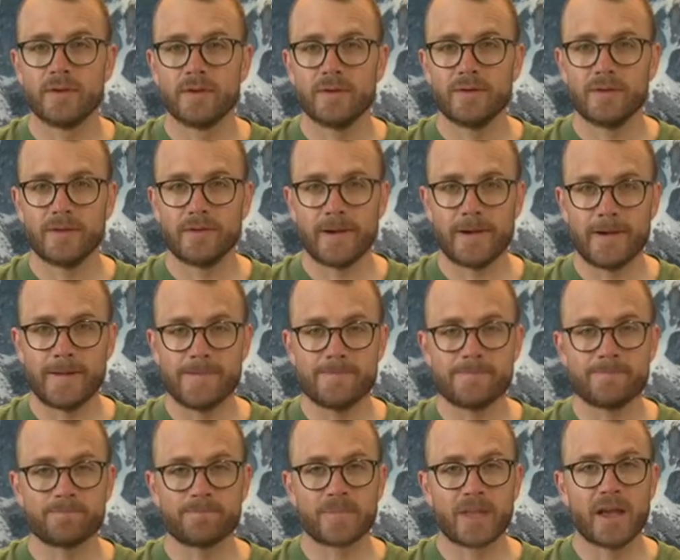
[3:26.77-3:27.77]
1. Okay?
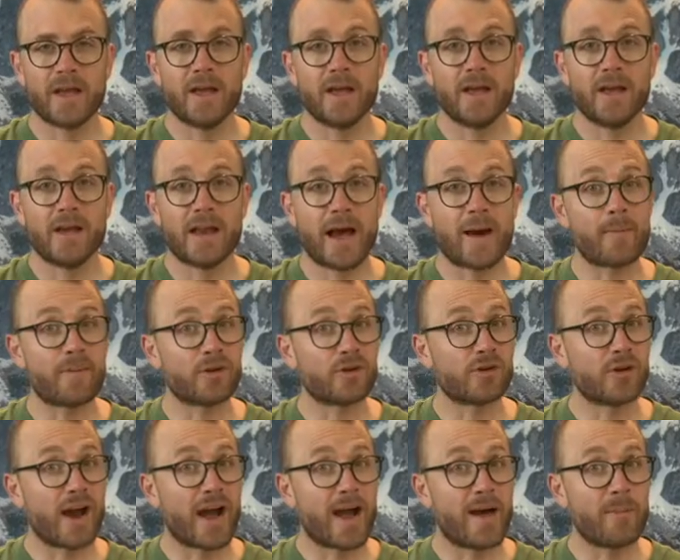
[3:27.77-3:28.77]
Now I'm going to
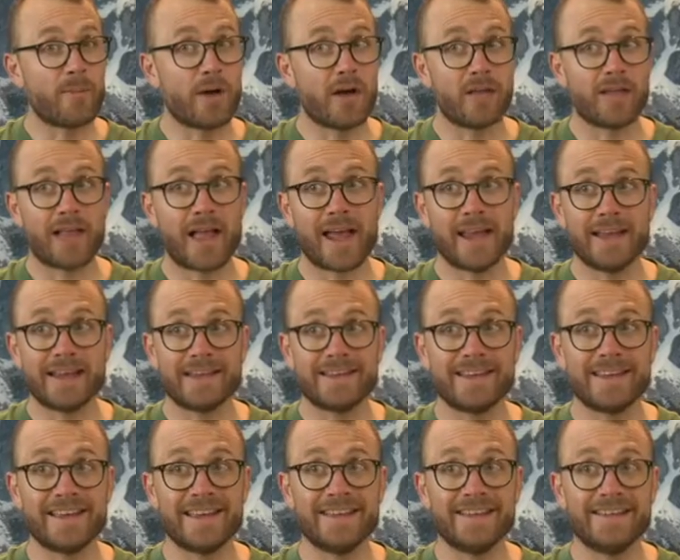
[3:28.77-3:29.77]
grab, like a
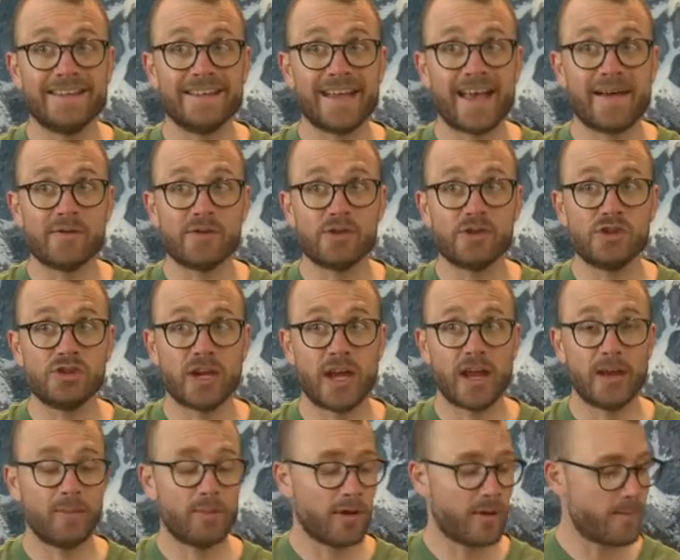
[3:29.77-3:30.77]
D7
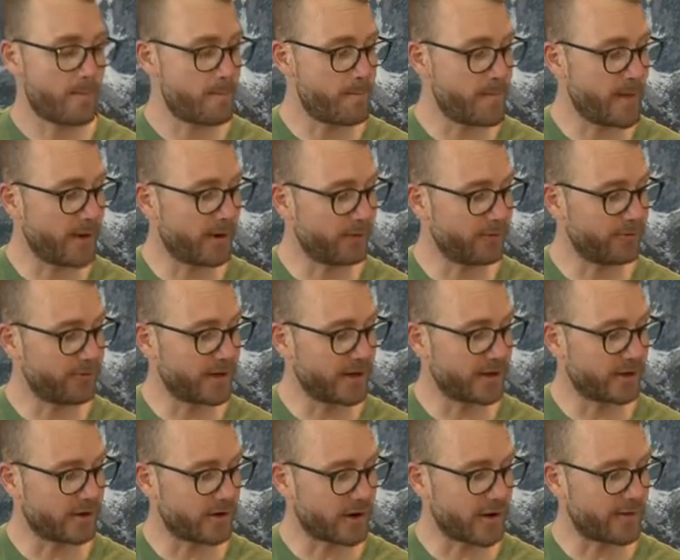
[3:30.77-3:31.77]
shape, middle
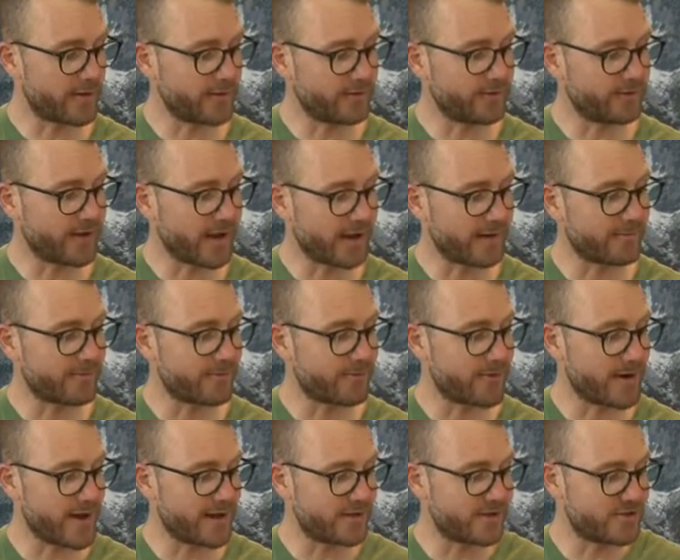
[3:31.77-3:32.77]
finger on the 2nd
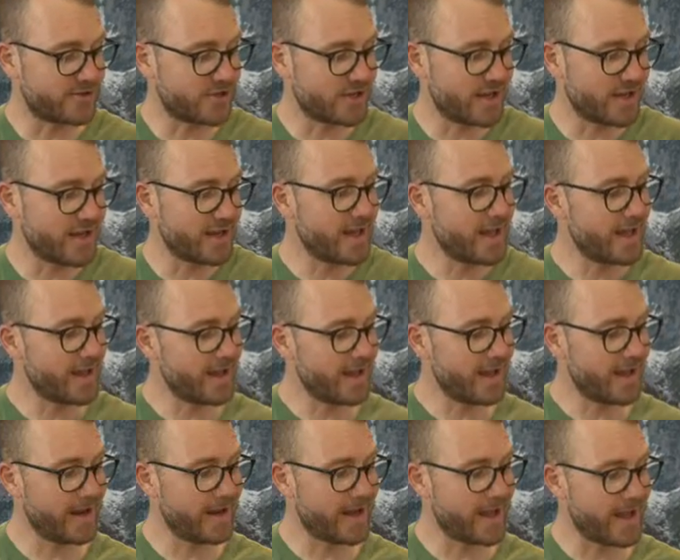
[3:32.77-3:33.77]
fret G,
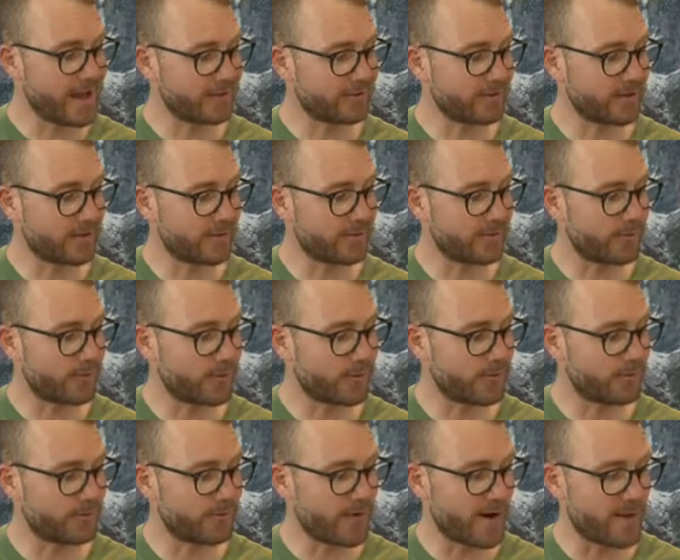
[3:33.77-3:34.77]
index on the
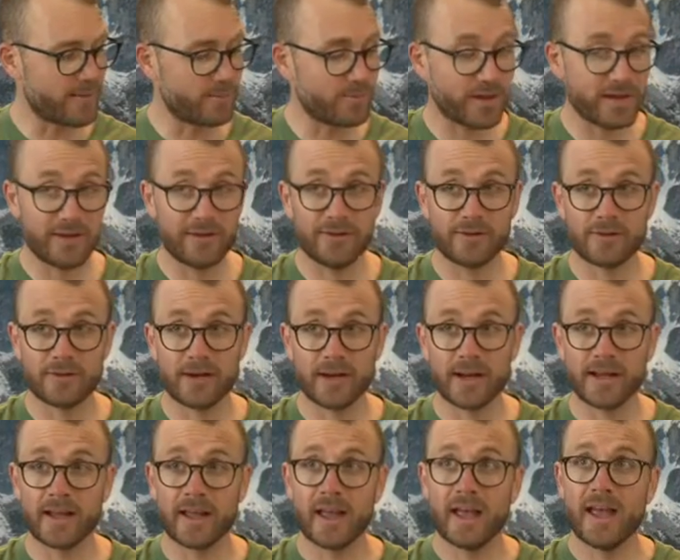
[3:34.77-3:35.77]
1st fret B
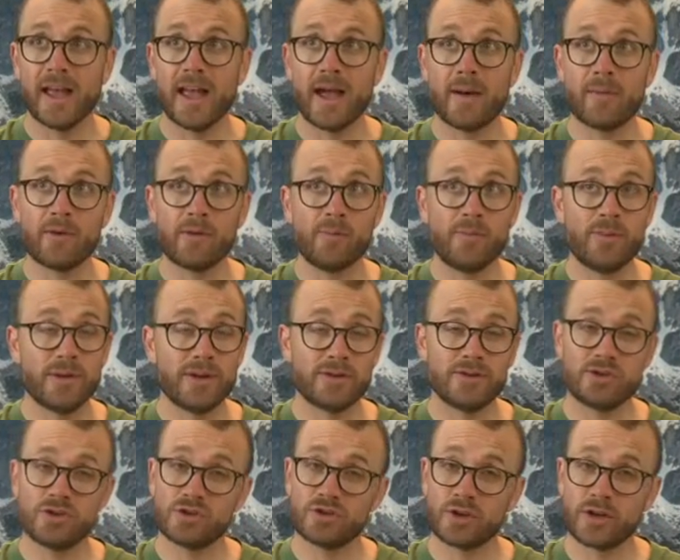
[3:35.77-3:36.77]
string. I'm going to pinch
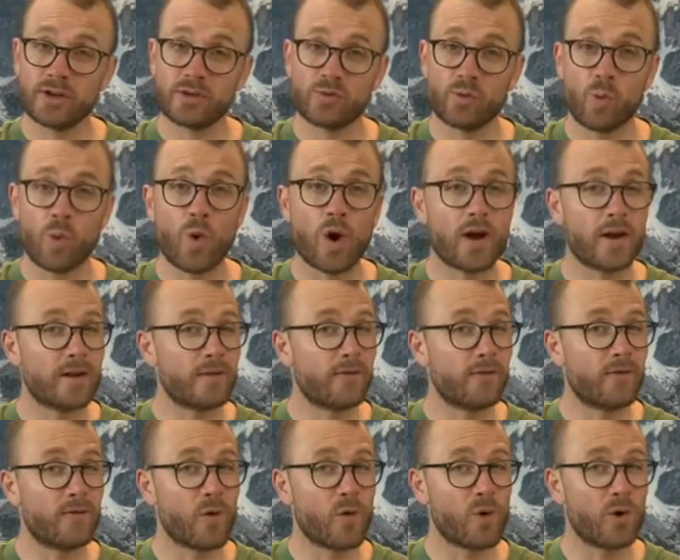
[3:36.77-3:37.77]
strings 1 and
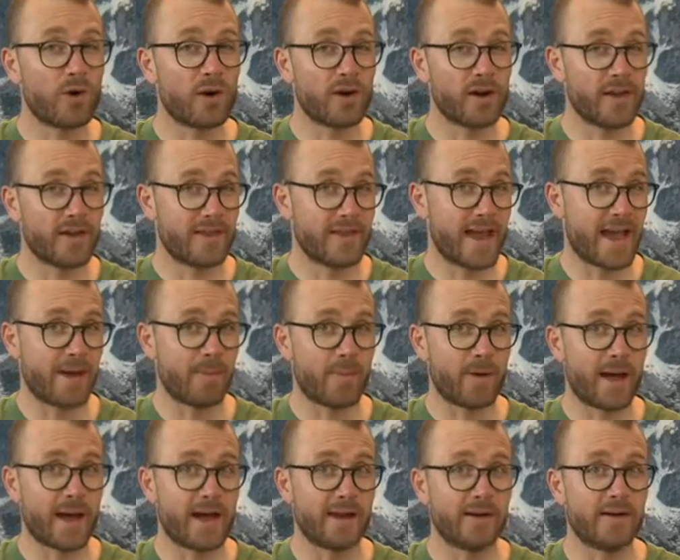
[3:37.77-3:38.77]
4 in that
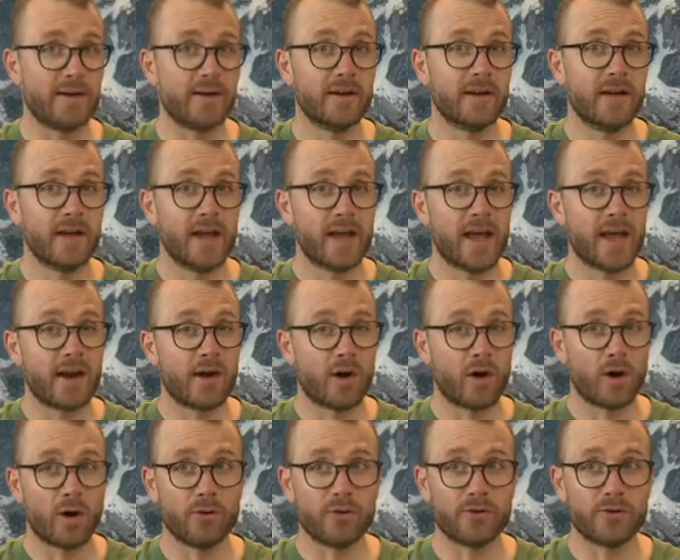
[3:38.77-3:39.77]
pattern and
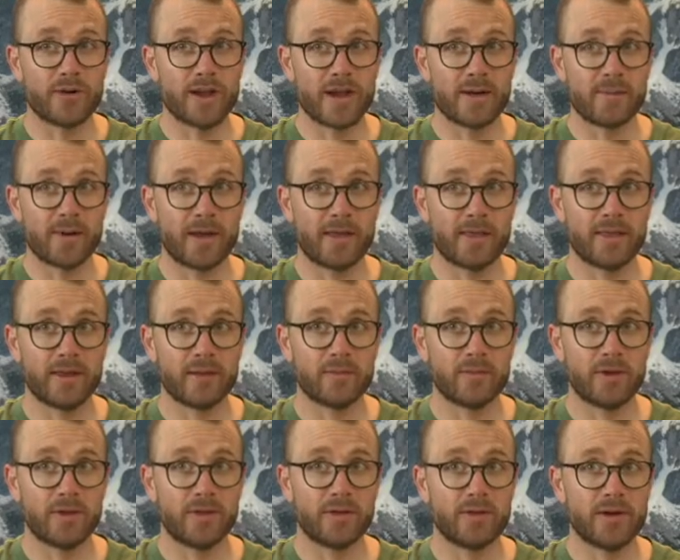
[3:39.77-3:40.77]
alternate my thumb to
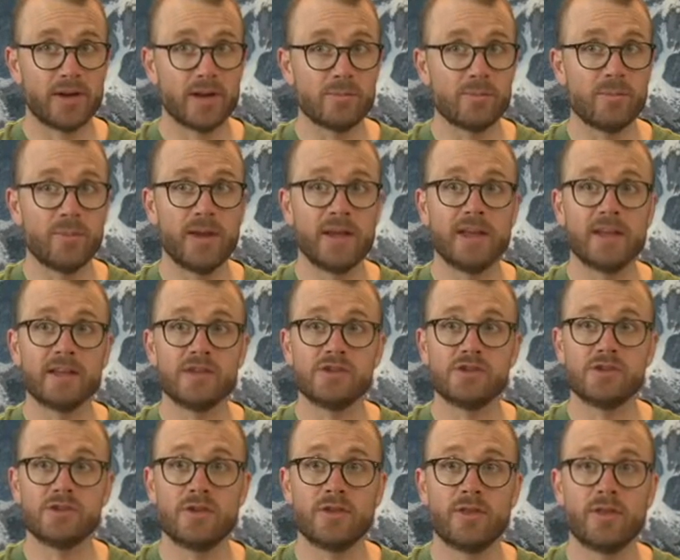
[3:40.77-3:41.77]
3. Pinch,
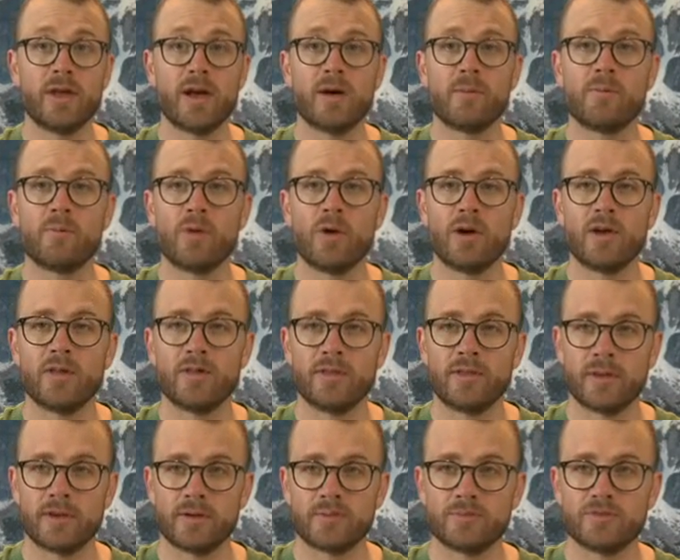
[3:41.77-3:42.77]
thumb
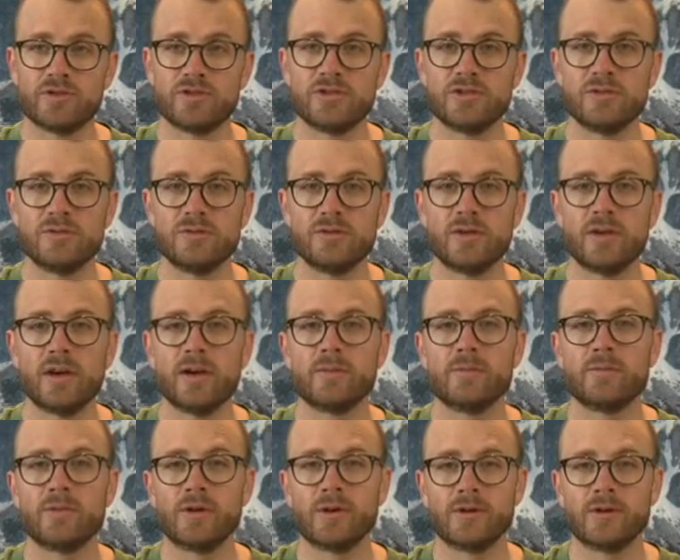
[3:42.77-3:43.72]
1, thumb 2, thumb